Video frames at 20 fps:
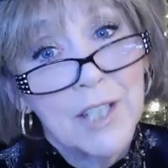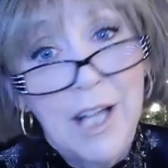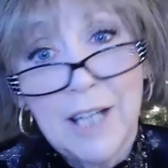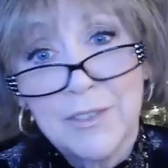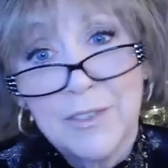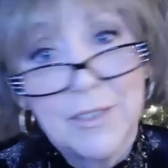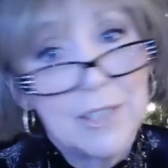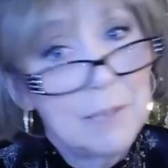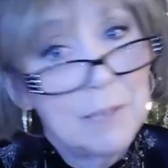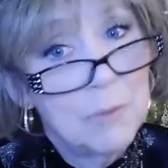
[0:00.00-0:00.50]

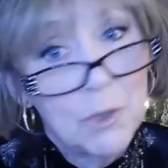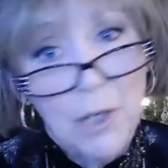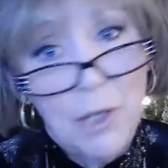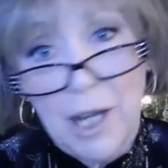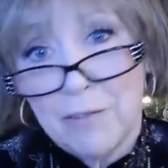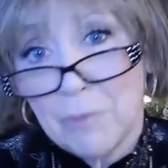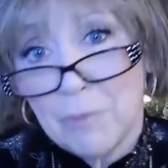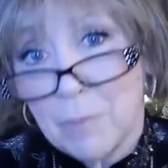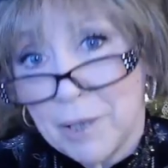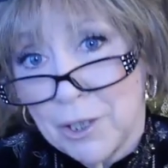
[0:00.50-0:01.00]
closet and i'm sure
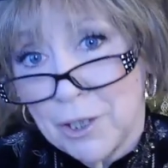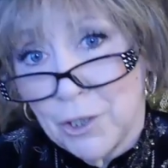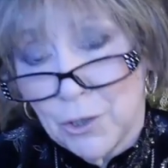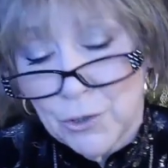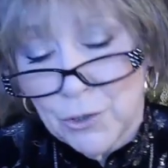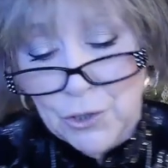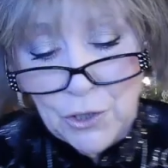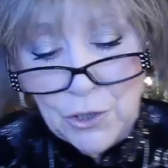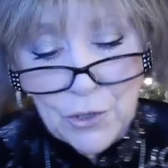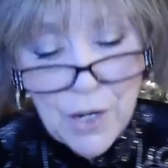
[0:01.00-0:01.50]
everybody
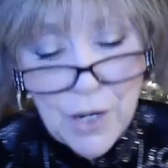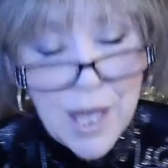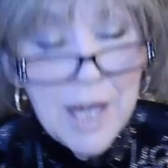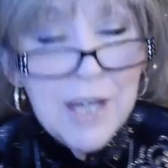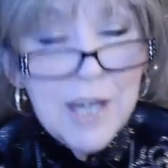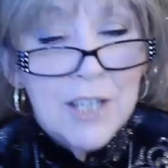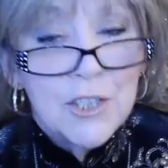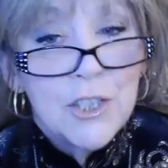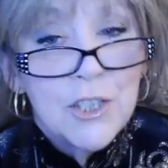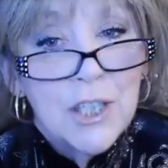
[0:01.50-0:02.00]
knows her
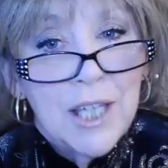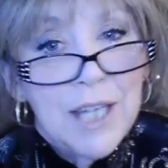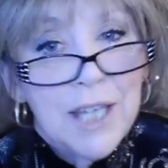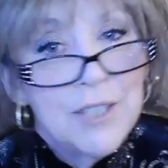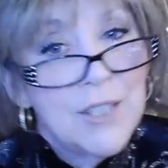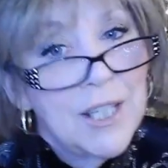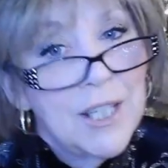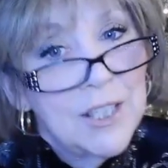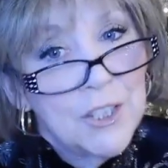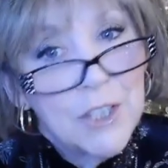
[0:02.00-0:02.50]
she
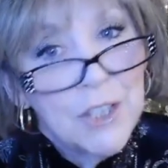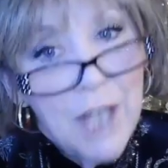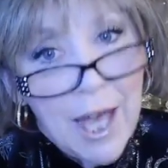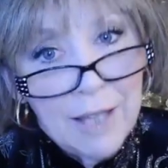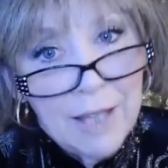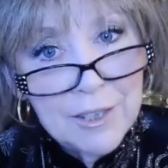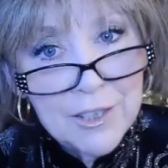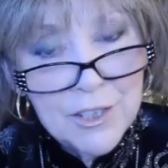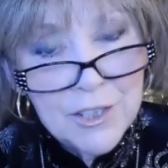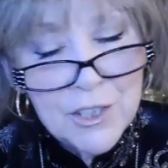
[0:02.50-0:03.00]
had done a
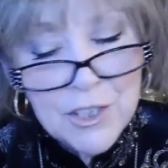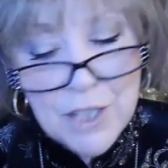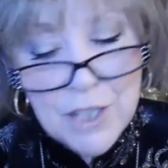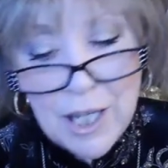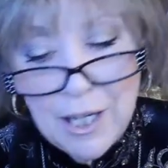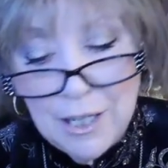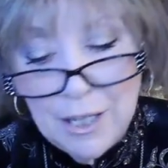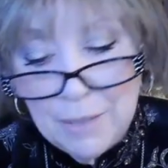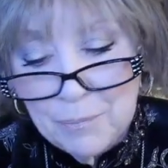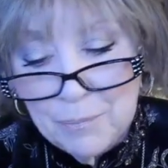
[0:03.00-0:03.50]
challenge
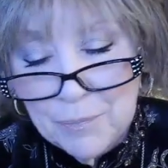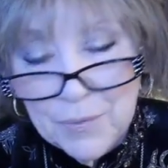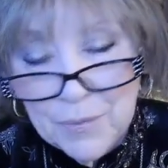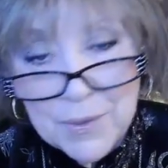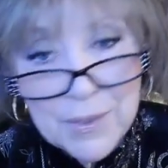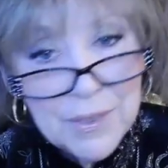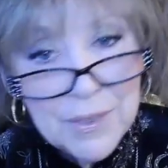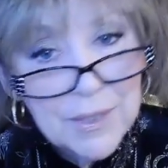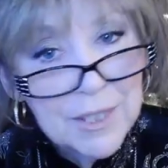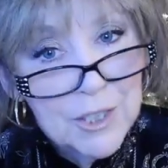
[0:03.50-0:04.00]
um,
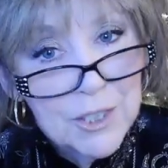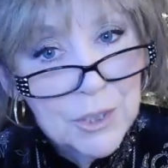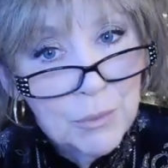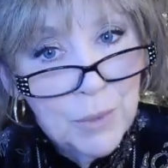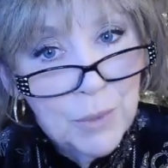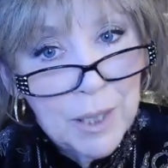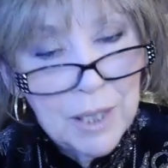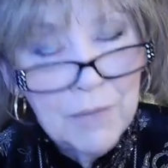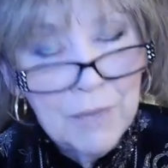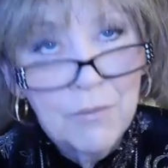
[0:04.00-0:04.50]
this
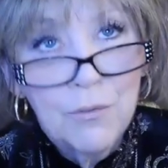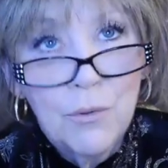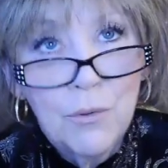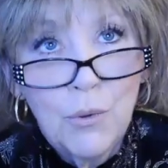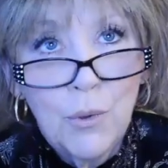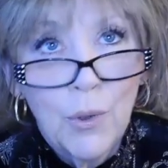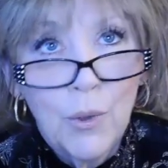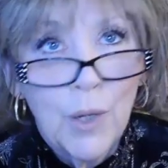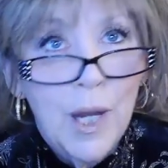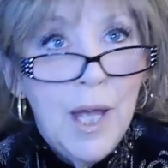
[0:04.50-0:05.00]
week
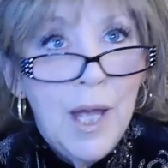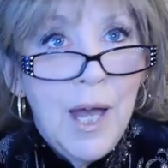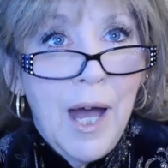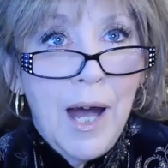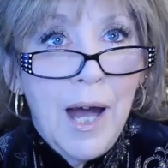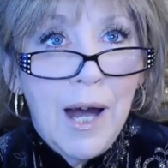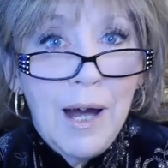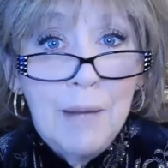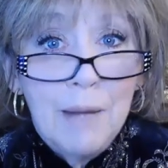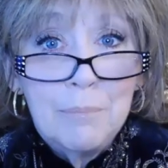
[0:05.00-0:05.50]
for
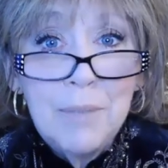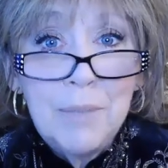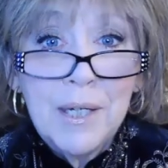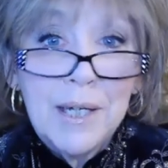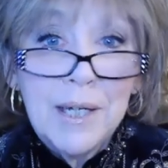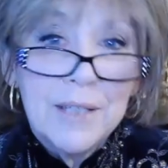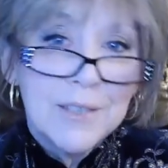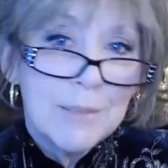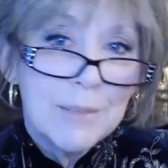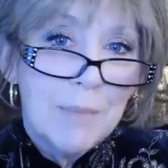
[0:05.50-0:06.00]
uh,
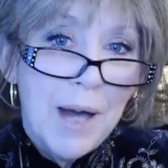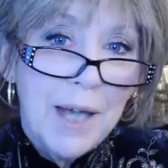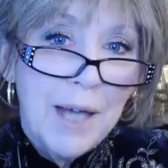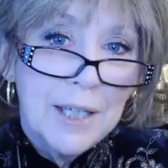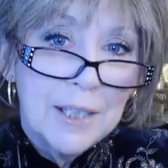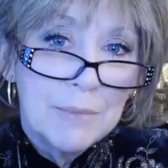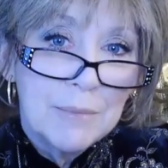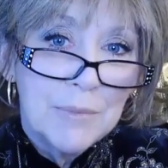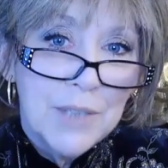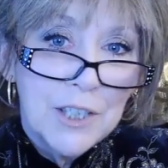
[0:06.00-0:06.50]
picking some
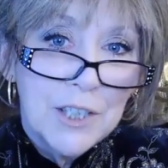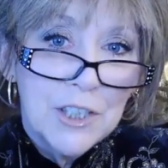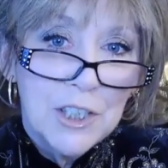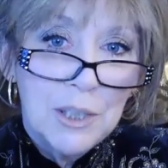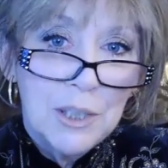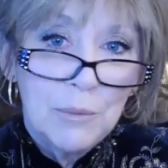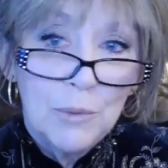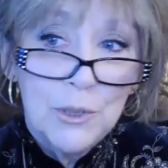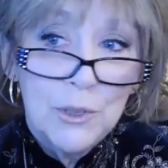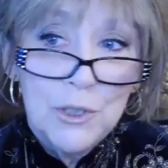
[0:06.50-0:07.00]
items that
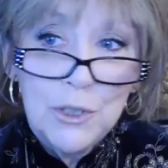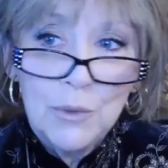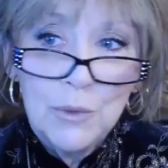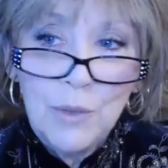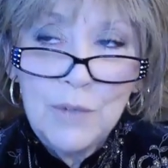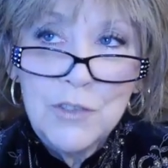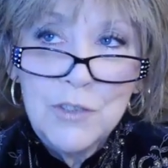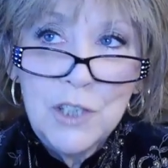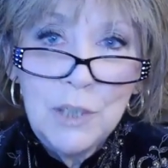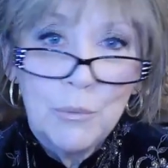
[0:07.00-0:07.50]
she would do
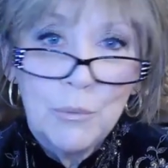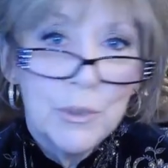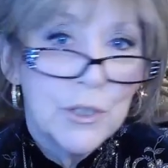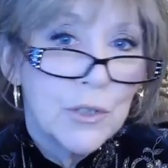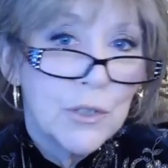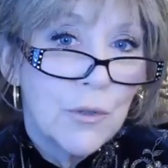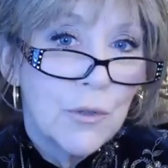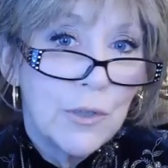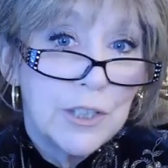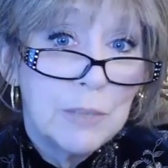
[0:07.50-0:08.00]
if she
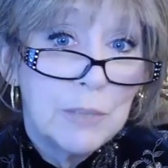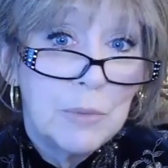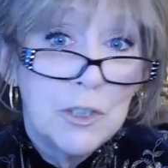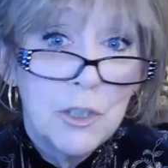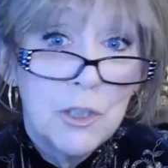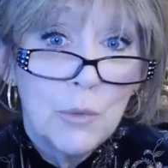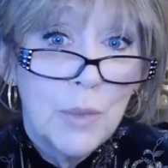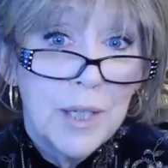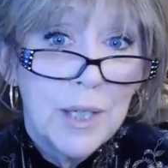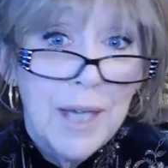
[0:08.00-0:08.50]
was going to be
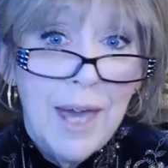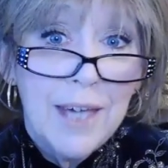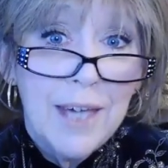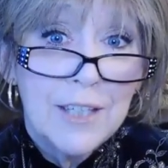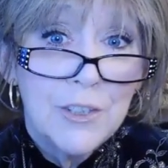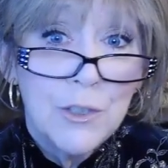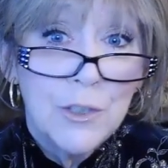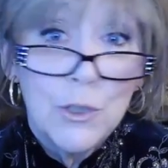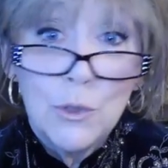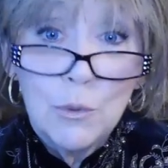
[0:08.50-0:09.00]
doing
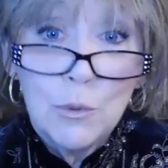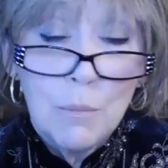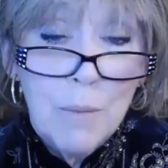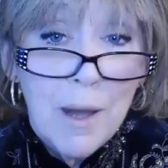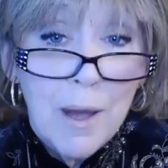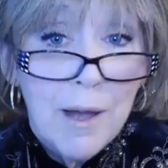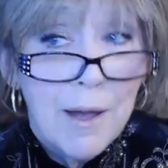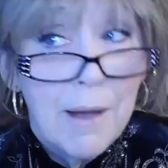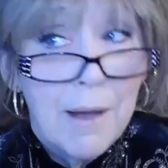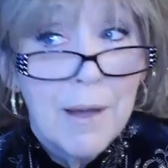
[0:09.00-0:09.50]
a zoom